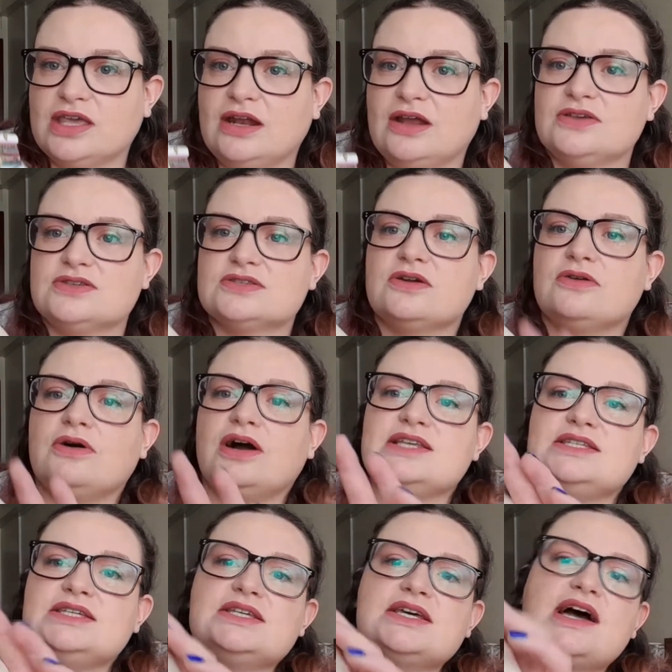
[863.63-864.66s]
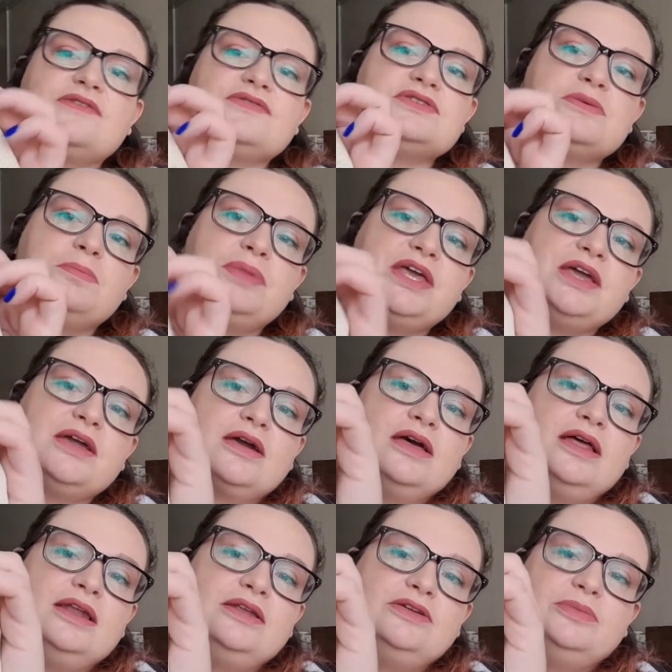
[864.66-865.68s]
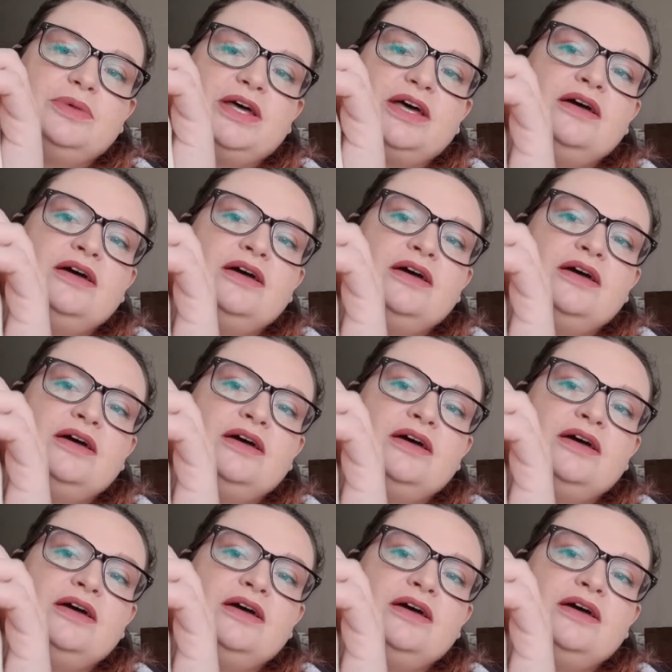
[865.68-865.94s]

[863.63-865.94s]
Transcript: So I did have to pick a little bit,